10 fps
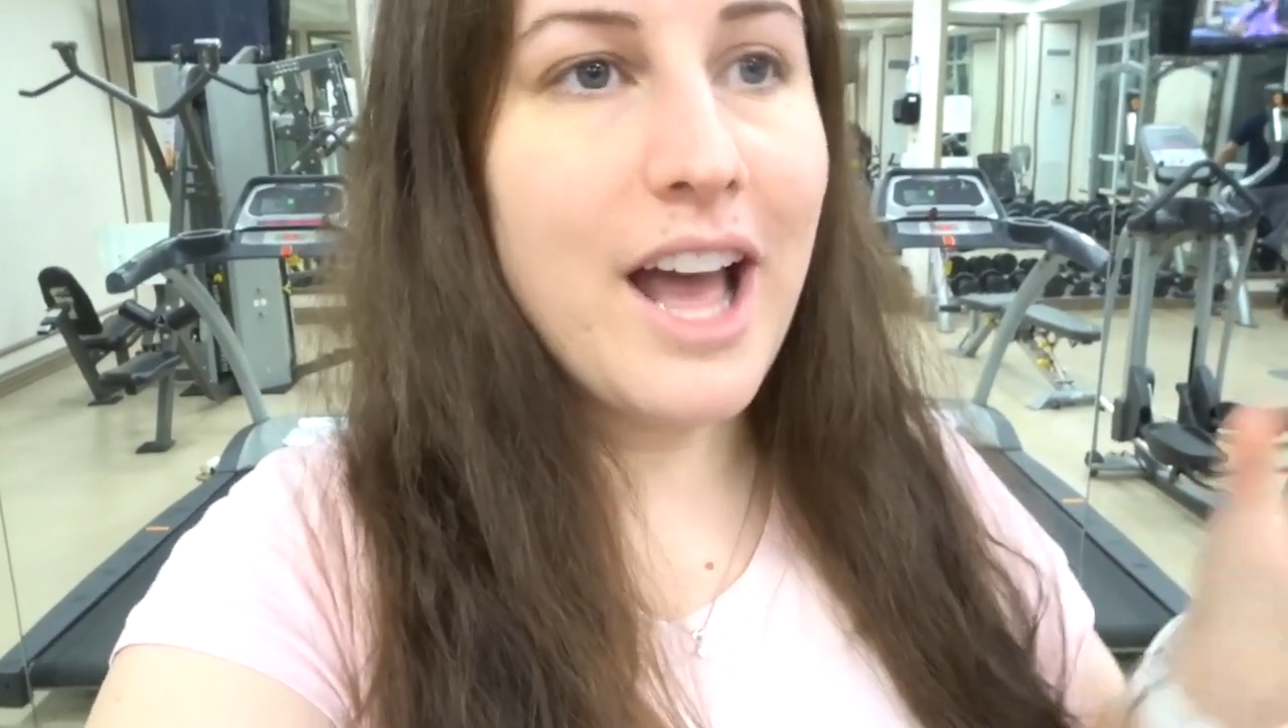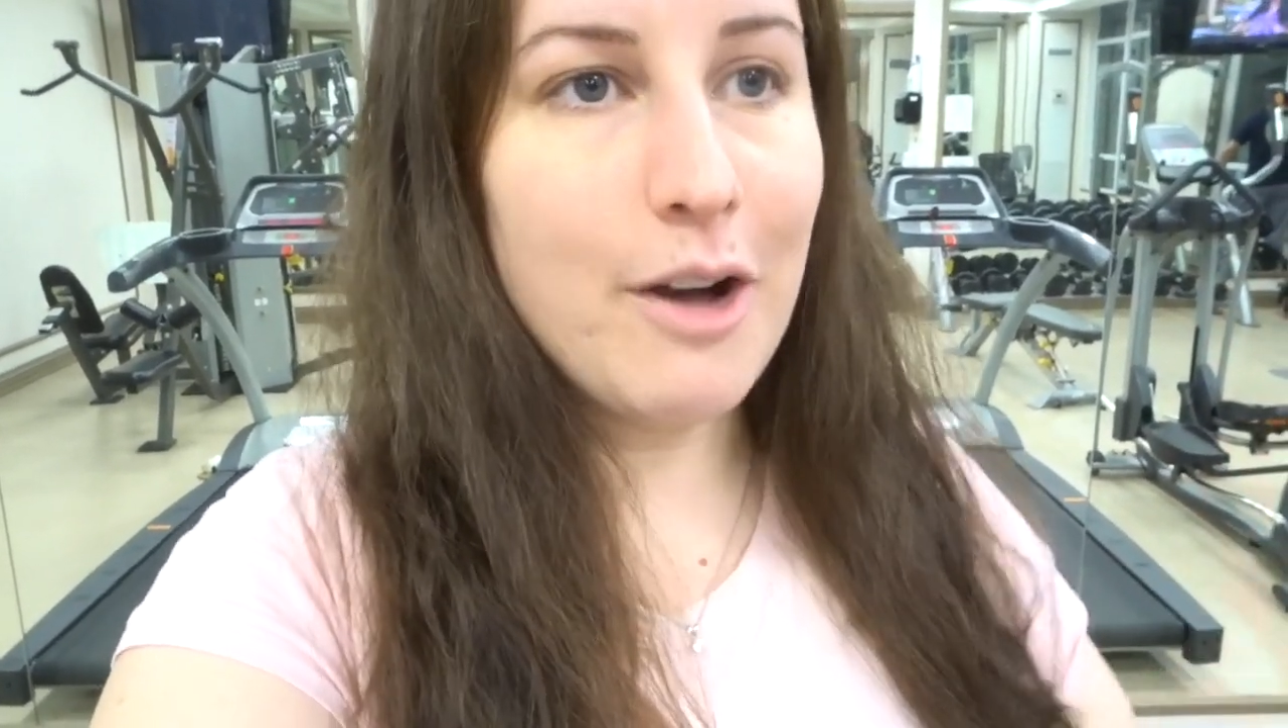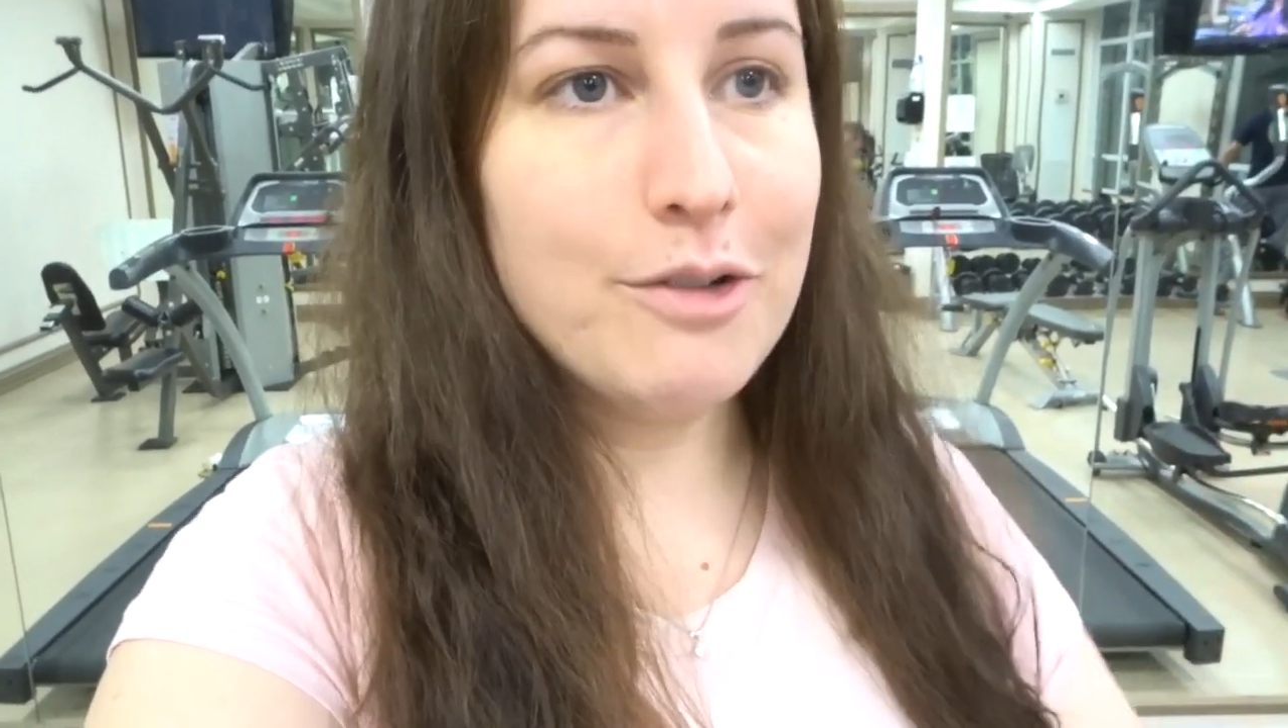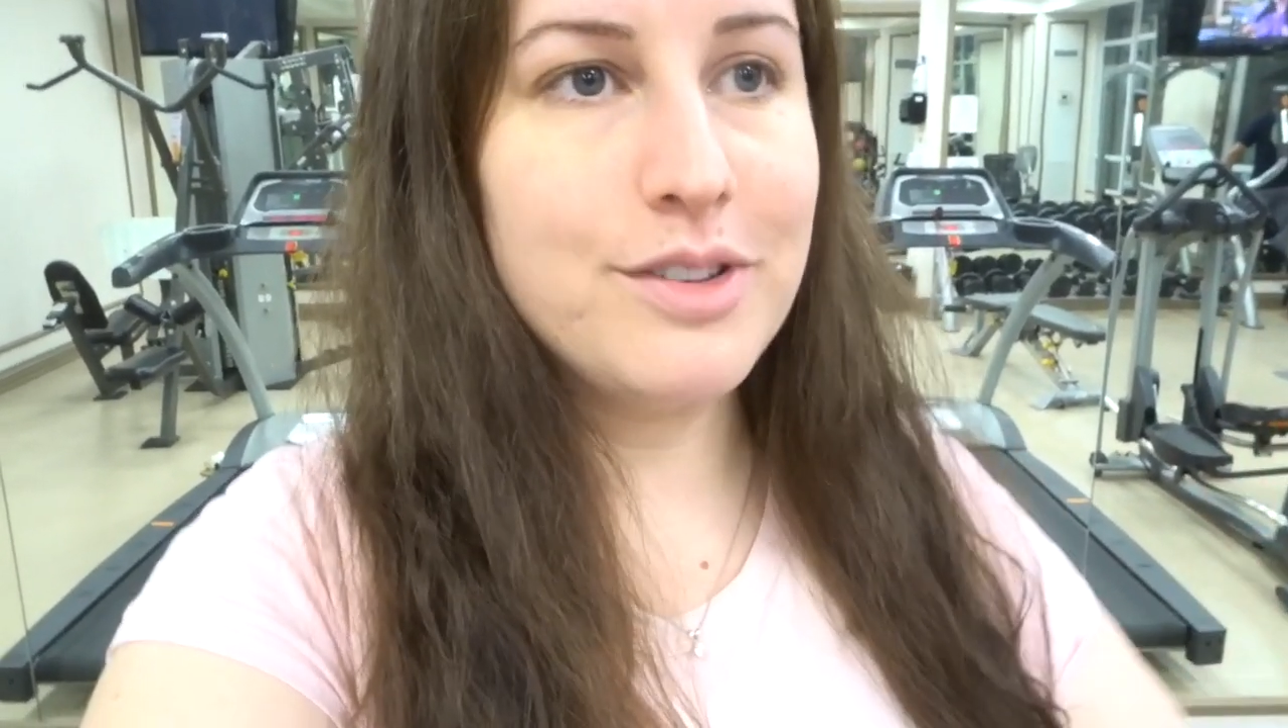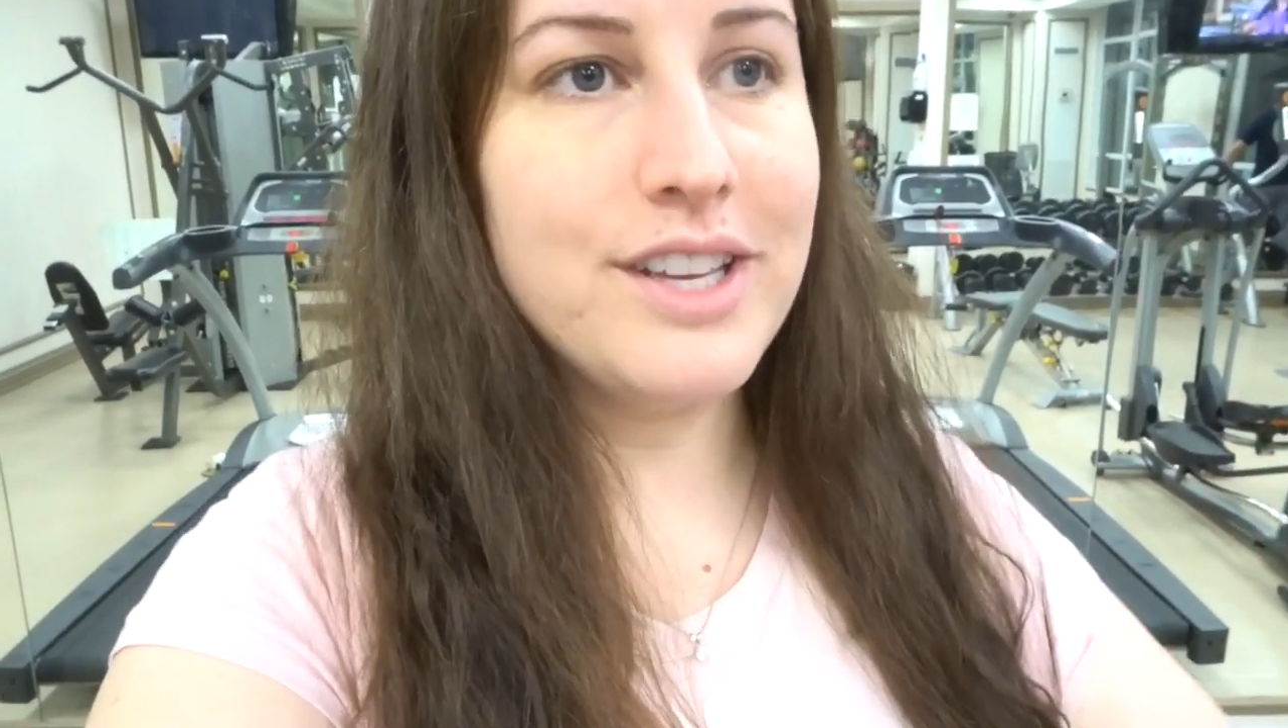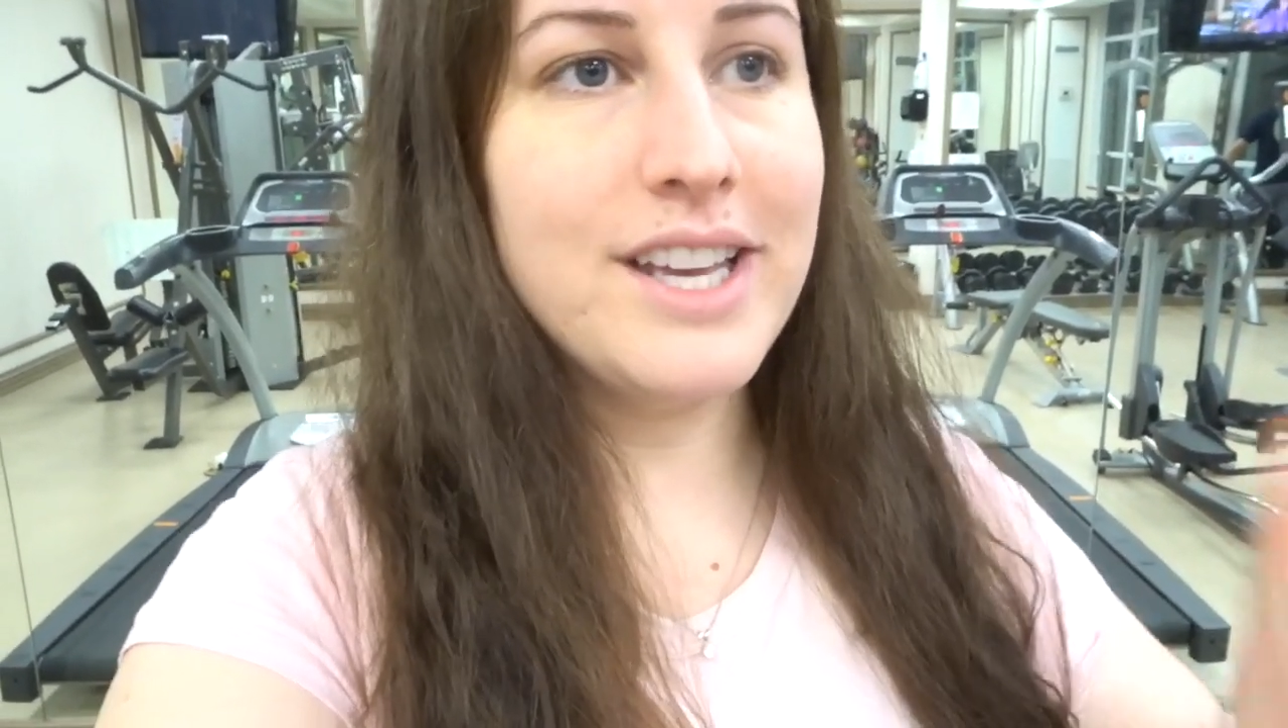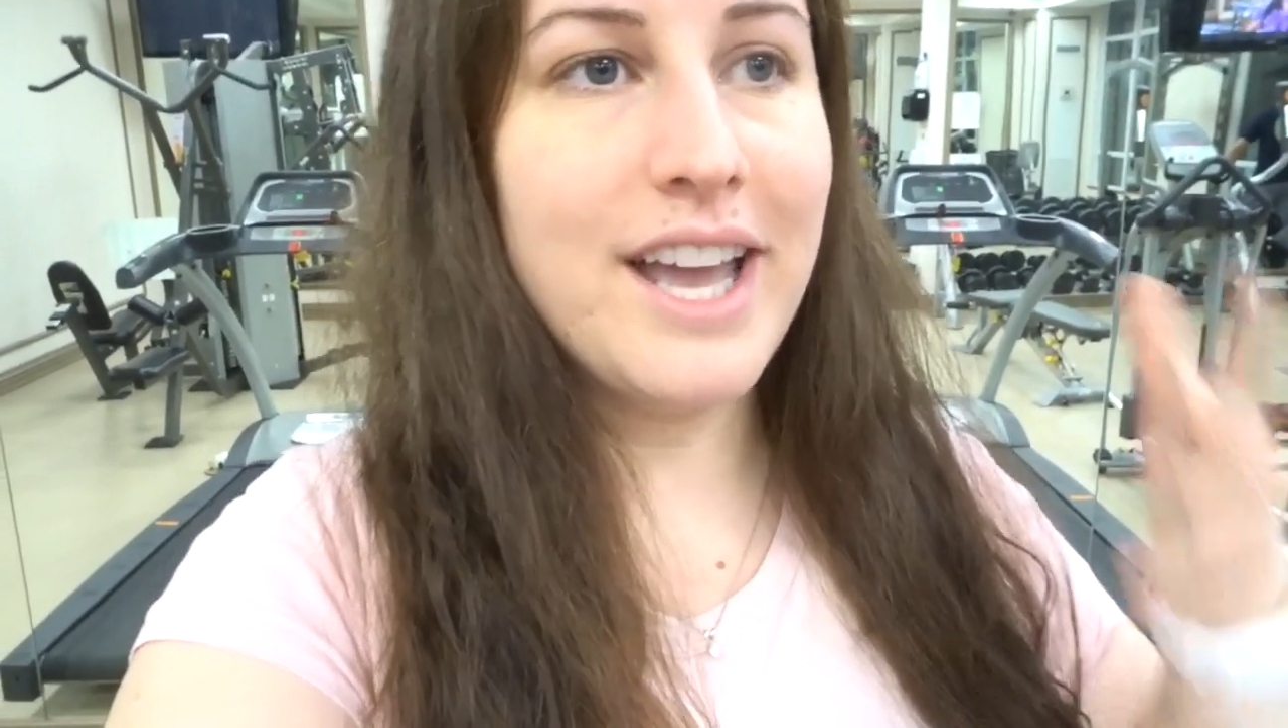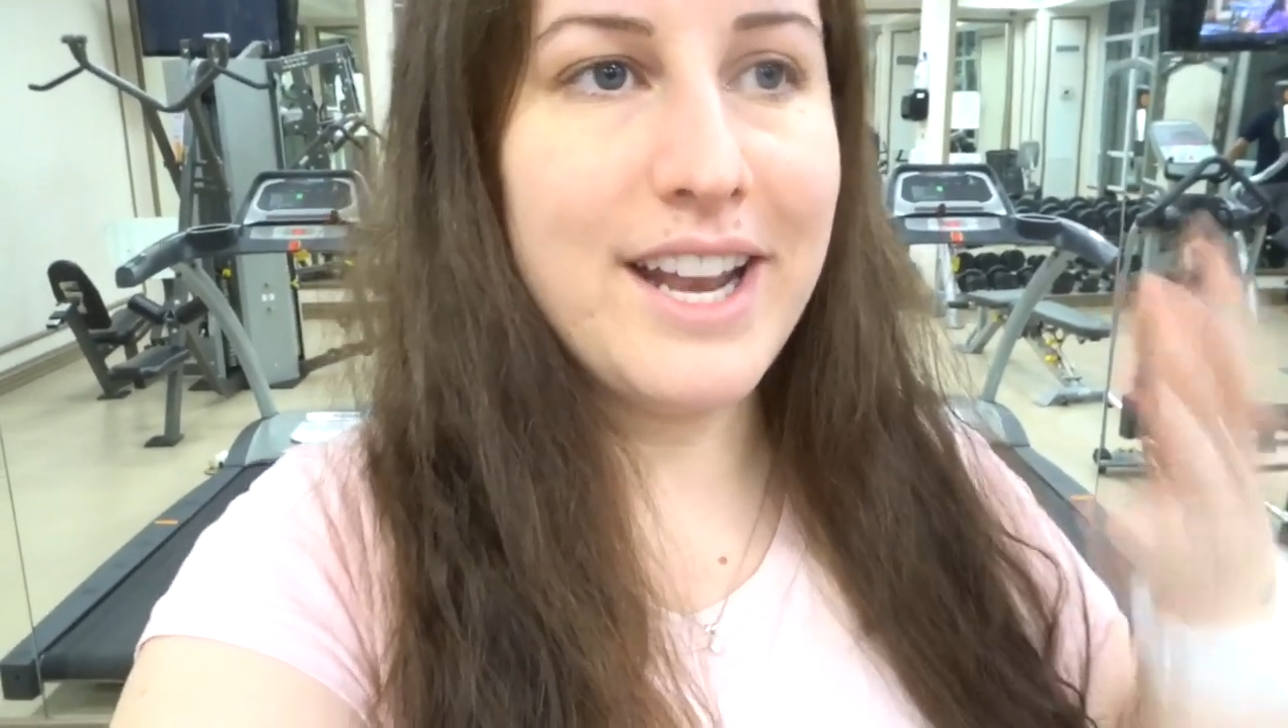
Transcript: healthy